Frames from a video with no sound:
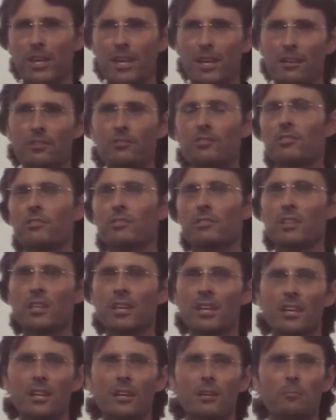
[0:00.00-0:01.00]
pull out too.
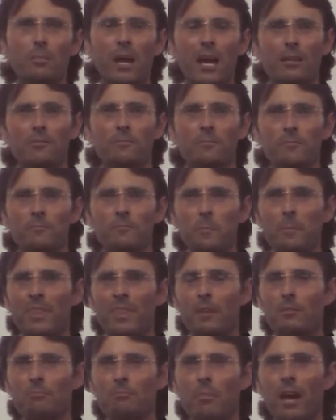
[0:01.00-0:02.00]
But
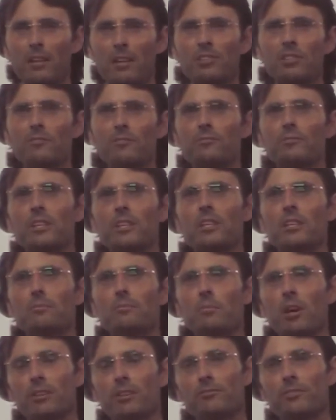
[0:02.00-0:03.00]
much of
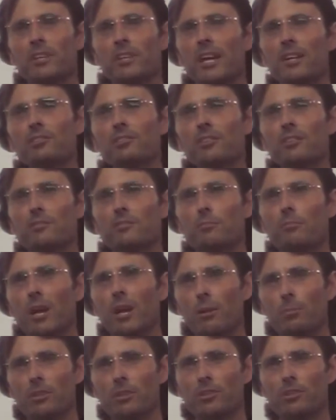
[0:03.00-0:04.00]
the modification of the
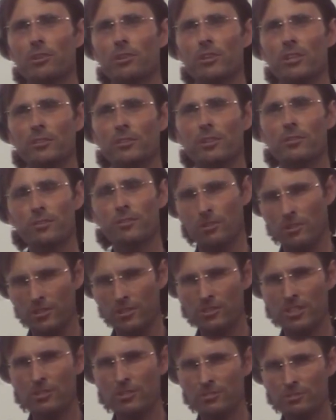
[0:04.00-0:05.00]
Bible occurred in the
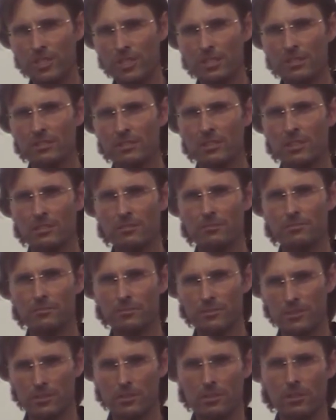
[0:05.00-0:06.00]
3rd century of
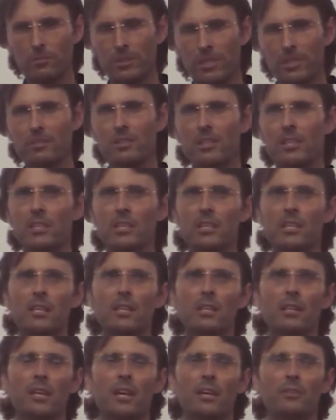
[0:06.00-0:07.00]
the Common Era,
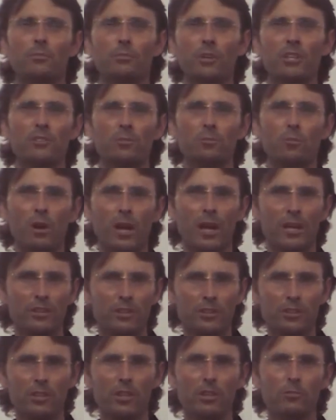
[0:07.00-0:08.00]
and the reason why
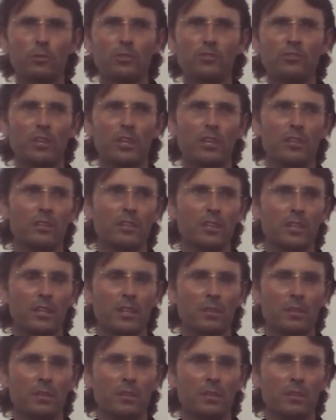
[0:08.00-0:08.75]
it occurred was that